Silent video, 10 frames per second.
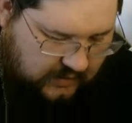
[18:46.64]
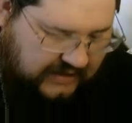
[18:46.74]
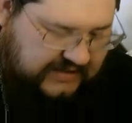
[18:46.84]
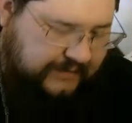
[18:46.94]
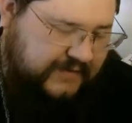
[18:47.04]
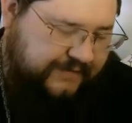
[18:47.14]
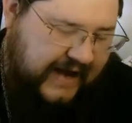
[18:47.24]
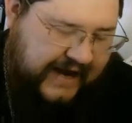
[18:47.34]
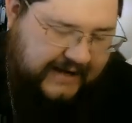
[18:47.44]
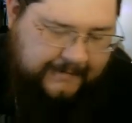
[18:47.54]
attempt to
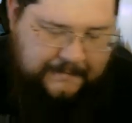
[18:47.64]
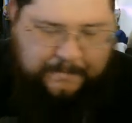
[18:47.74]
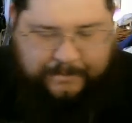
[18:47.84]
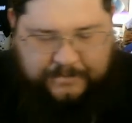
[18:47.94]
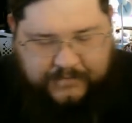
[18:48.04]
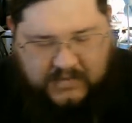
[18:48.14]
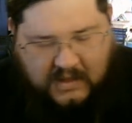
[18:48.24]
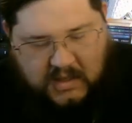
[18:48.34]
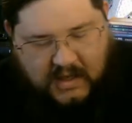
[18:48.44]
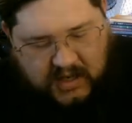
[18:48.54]
fight.
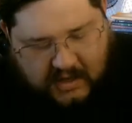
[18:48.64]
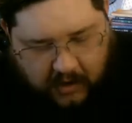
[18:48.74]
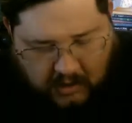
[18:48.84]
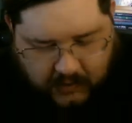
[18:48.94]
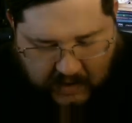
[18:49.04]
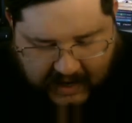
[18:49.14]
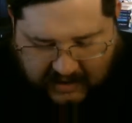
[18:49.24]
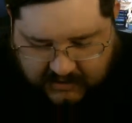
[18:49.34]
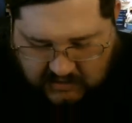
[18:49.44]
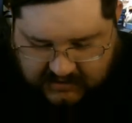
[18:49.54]
He crawled
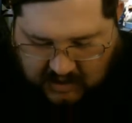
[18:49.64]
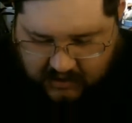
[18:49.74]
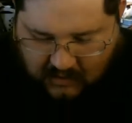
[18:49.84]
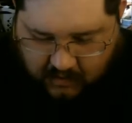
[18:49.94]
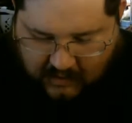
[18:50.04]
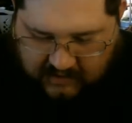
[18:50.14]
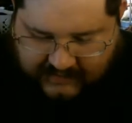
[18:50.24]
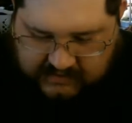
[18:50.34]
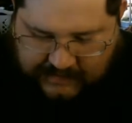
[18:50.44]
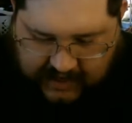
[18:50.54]
away into a dark corner of
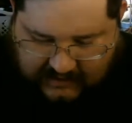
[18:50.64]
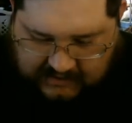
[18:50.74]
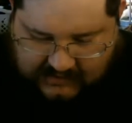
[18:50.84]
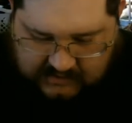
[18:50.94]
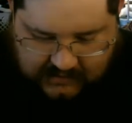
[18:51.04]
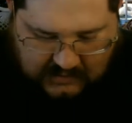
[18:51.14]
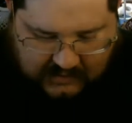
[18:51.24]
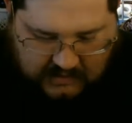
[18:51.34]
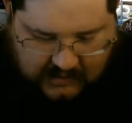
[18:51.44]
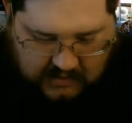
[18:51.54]
his palace,
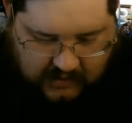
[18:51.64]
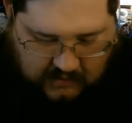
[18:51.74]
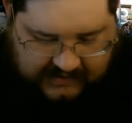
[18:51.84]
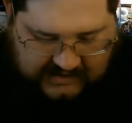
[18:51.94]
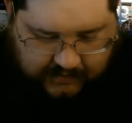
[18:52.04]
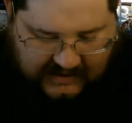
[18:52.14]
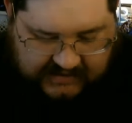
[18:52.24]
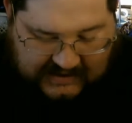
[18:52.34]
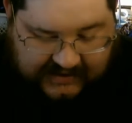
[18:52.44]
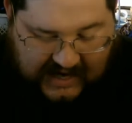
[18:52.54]
whence he
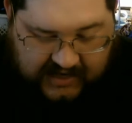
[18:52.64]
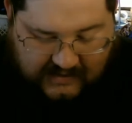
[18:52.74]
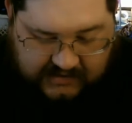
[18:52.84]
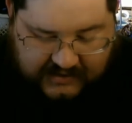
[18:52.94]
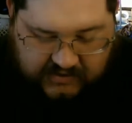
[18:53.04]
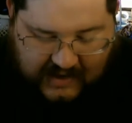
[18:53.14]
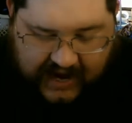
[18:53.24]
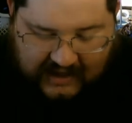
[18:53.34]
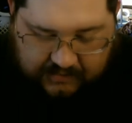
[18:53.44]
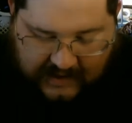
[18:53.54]
was ignominiously
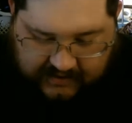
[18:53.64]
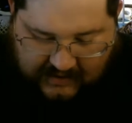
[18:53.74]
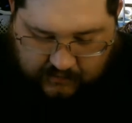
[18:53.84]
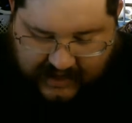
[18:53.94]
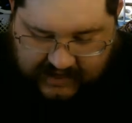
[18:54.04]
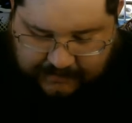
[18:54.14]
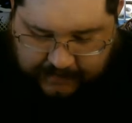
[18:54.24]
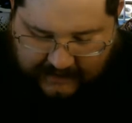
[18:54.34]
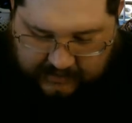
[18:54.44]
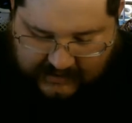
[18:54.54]
dragged by the enraged
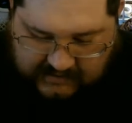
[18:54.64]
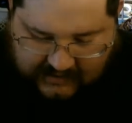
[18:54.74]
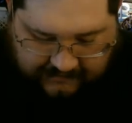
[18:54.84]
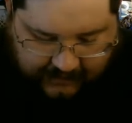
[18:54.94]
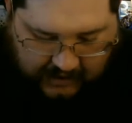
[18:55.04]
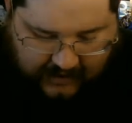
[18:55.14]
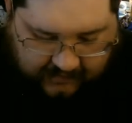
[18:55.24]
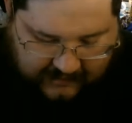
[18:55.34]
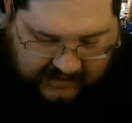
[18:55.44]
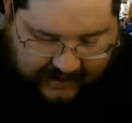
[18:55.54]
populace to the foot
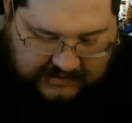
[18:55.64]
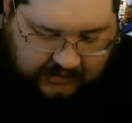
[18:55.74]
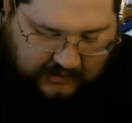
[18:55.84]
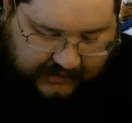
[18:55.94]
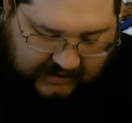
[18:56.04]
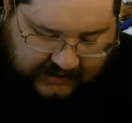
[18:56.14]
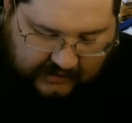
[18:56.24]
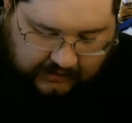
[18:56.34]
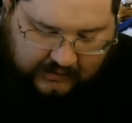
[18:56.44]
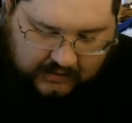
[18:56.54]
of the Capitolian
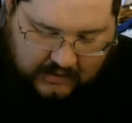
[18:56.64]
hill.